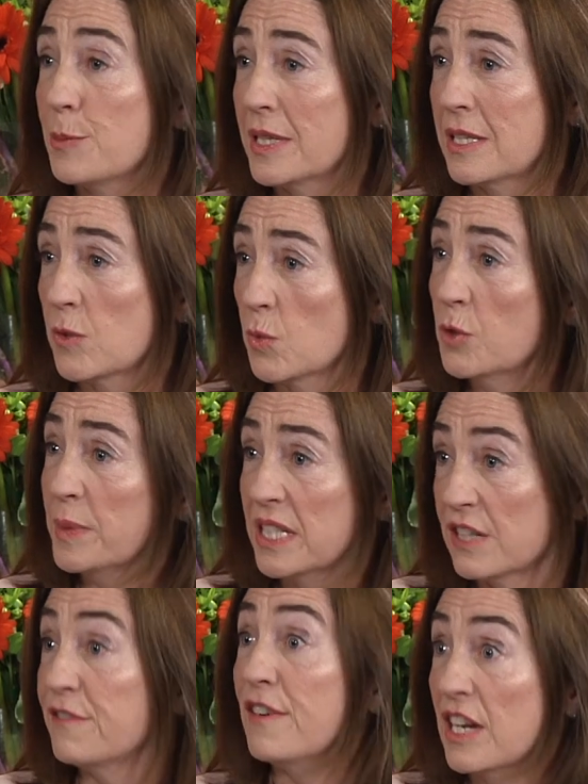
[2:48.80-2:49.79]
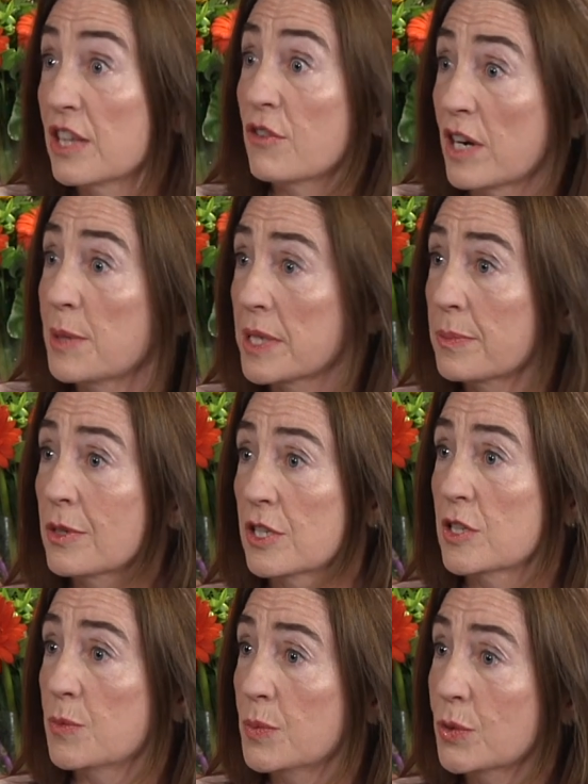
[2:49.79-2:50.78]
of business will be to find the right people
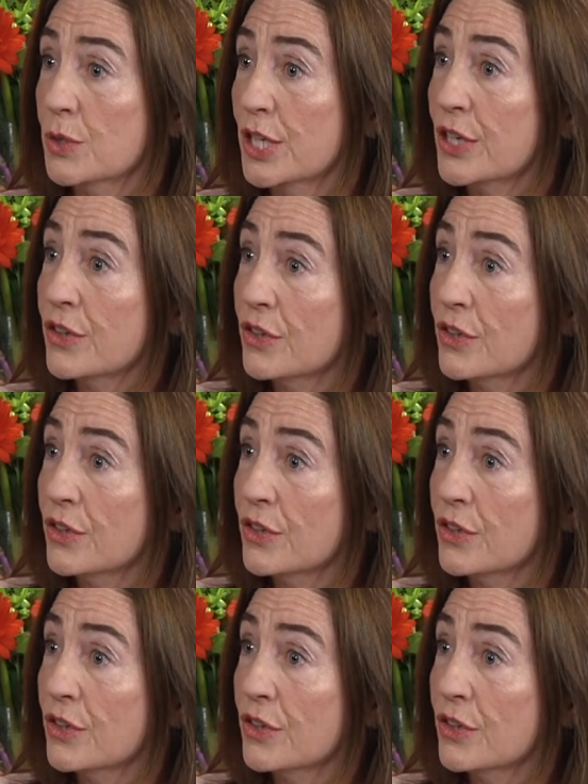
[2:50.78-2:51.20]
to support you.